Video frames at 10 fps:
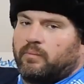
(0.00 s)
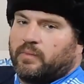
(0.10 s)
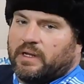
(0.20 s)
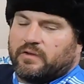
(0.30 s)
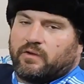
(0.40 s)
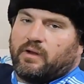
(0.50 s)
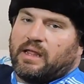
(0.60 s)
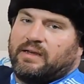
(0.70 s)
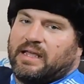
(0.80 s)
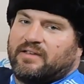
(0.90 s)
They just turn
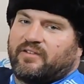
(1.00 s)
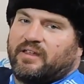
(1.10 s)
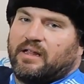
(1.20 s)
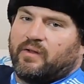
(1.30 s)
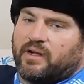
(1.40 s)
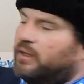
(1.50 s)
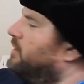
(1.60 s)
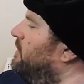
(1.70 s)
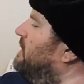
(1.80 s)
that nasty yellow color and